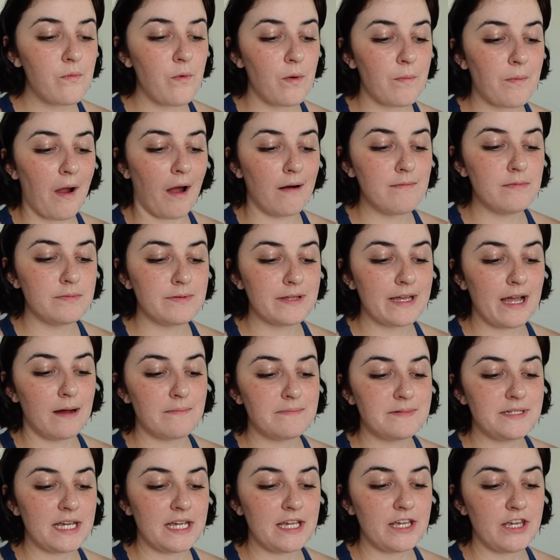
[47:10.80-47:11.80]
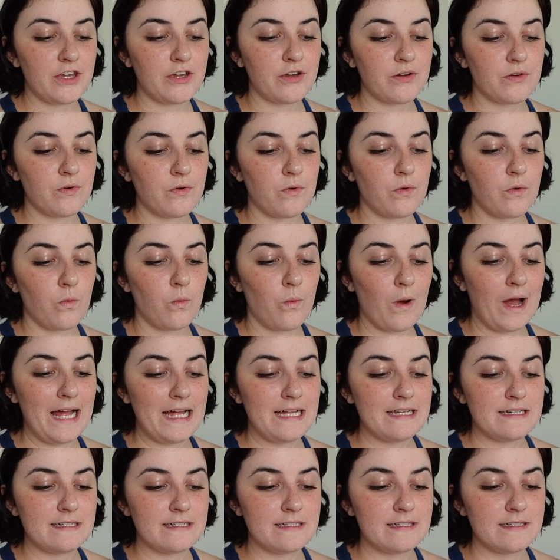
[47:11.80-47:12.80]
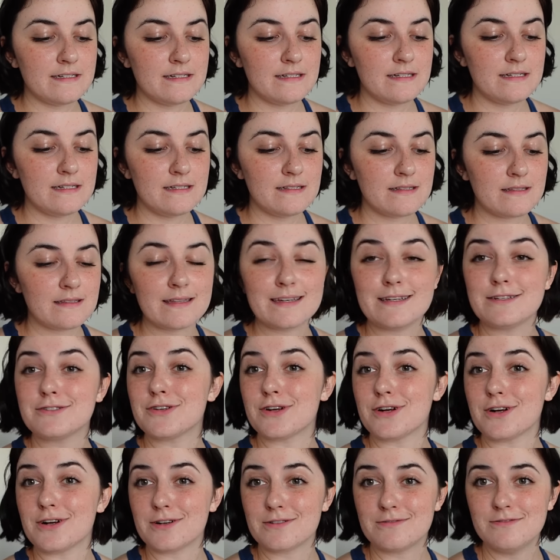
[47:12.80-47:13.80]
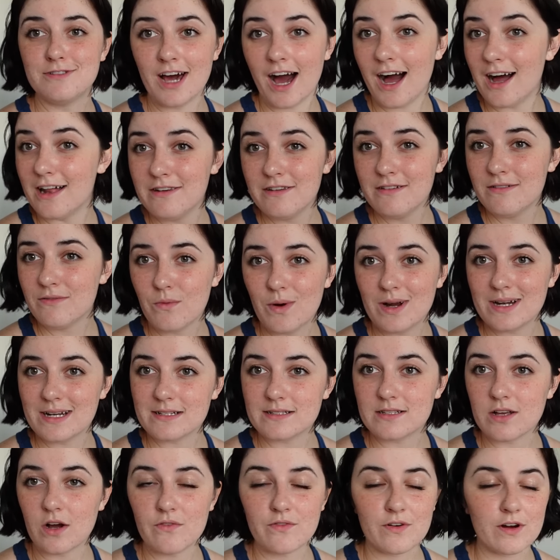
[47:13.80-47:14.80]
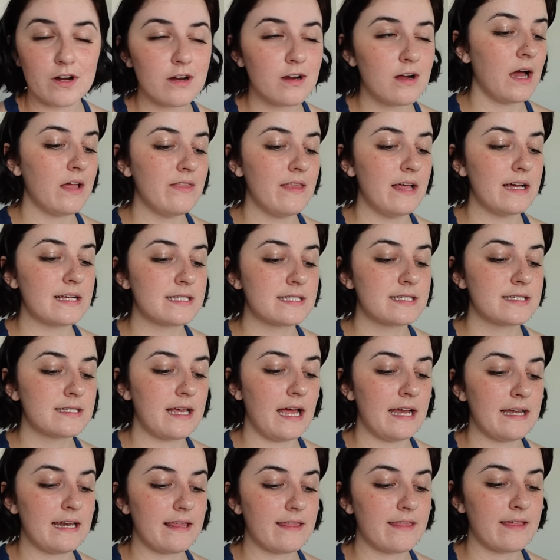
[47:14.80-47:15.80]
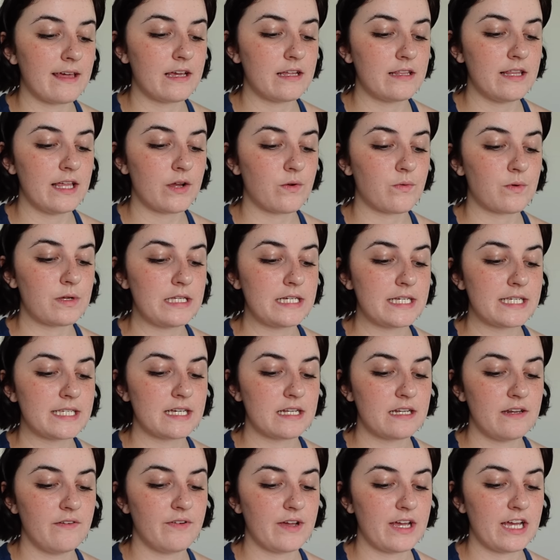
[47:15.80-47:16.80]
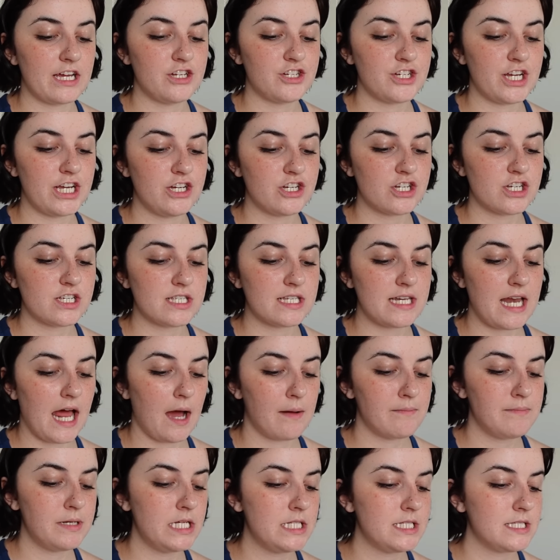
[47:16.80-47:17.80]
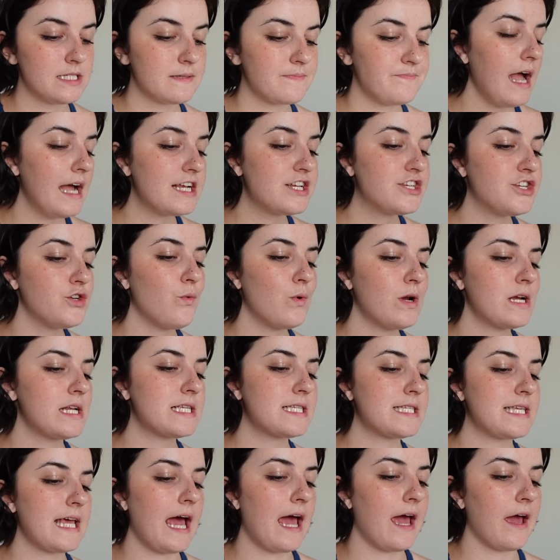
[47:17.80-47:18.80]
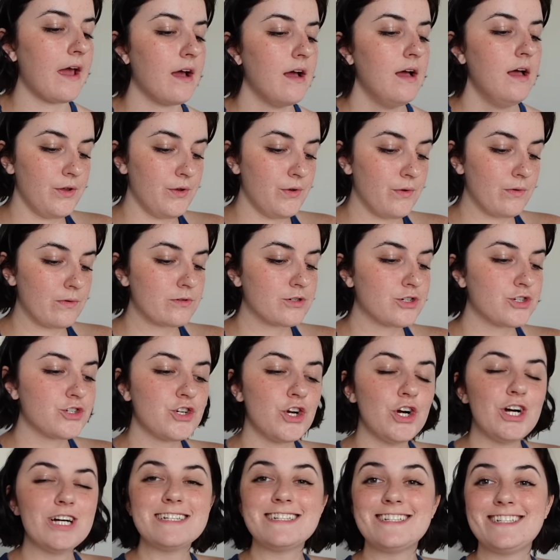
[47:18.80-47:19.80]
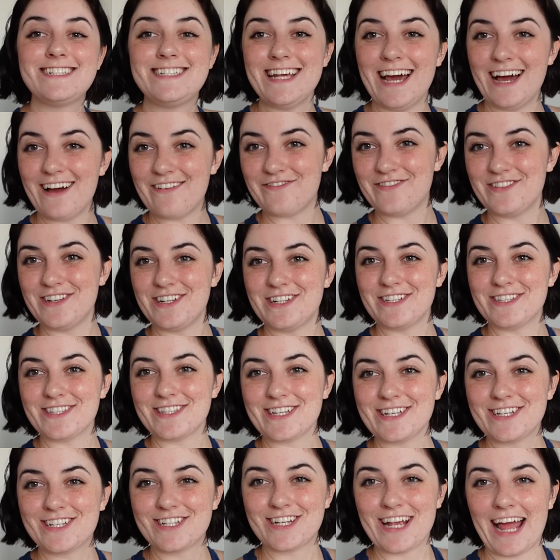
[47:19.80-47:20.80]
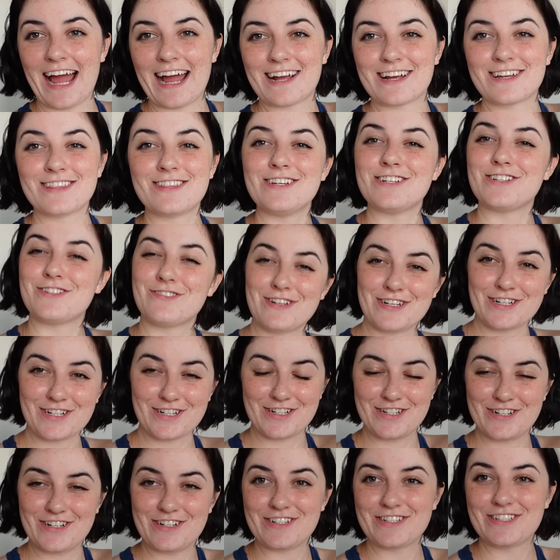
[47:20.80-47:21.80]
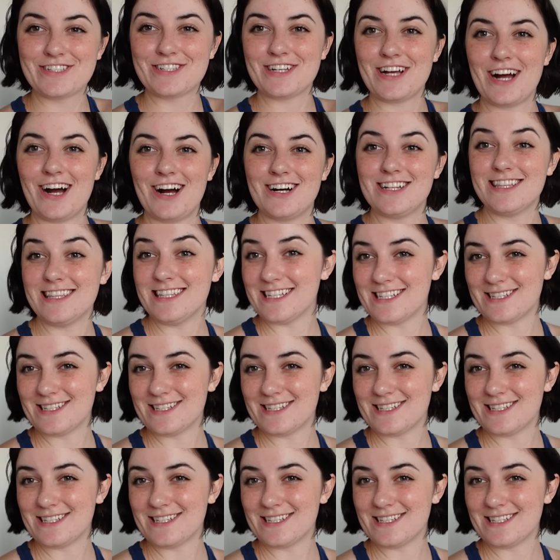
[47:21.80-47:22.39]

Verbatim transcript: will probably update you when things are done, when it's over, unless anything like really significant changes and happens. I do want to say you should definitely check the triggers on